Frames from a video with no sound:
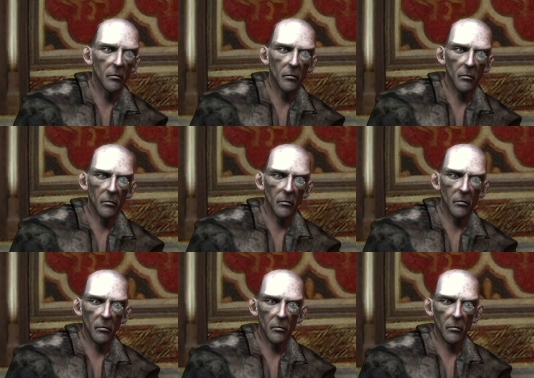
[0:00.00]

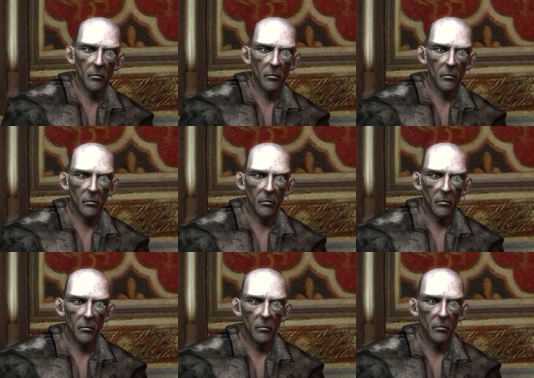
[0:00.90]

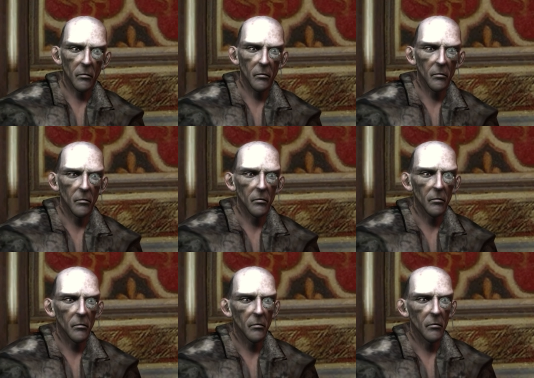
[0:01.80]

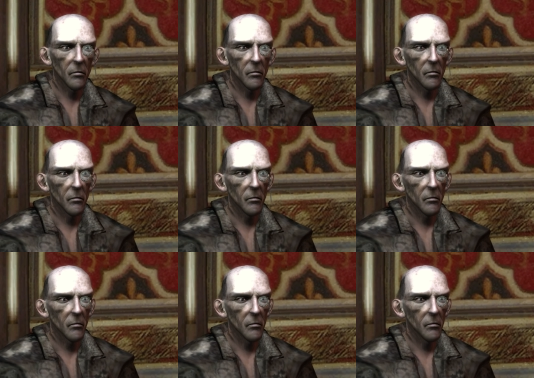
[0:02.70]

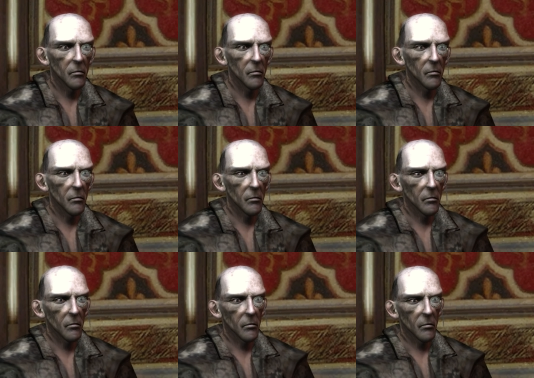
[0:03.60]

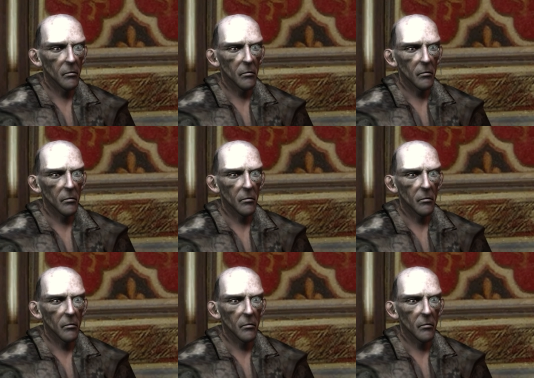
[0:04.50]
No one is speaking in this clip.